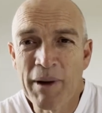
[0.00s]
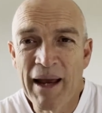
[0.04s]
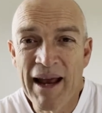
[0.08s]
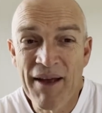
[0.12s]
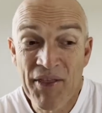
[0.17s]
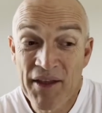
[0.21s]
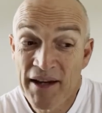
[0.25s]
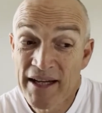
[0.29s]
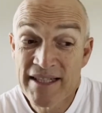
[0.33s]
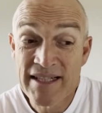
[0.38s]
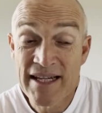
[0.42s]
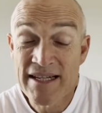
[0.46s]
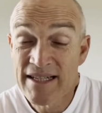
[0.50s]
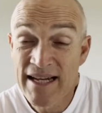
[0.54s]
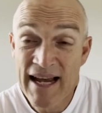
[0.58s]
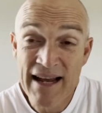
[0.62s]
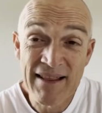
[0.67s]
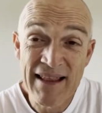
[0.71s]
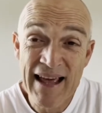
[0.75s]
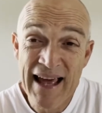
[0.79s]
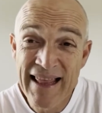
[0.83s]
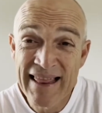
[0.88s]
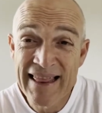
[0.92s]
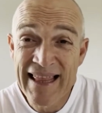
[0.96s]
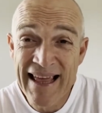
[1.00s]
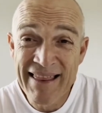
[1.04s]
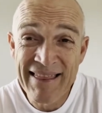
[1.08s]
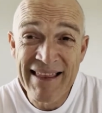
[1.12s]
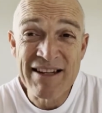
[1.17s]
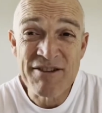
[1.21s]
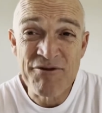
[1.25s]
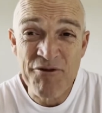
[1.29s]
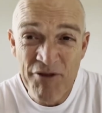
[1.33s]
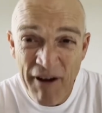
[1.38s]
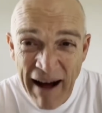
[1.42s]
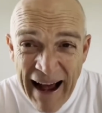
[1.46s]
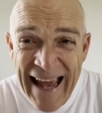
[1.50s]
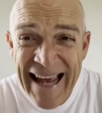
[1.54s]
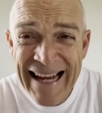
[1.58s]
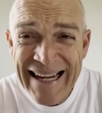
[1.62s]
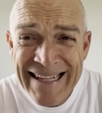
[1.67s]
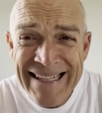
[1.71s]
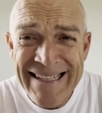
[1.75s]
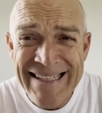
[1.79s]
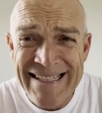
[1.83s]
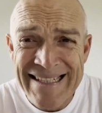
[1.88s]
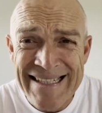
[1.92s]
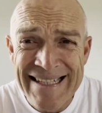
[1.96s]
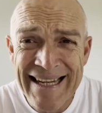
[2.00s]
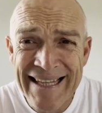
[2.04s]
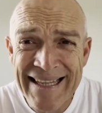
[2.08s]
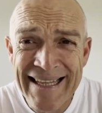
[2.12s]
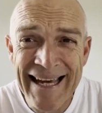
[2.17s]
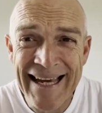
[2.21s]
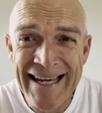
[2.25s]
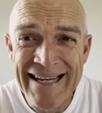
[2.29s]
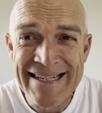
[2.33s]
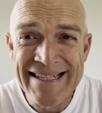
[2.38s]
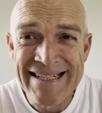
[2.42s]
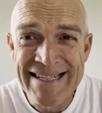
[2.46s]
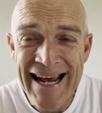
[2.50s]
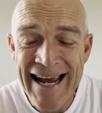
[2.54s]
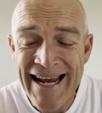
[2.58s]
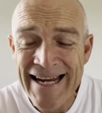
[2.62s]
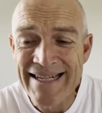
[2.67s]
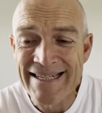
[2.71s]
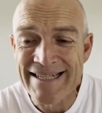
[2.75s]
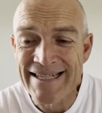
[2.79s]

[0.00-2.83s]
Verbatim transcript: And then he says, and, and, and there's violence in their intent.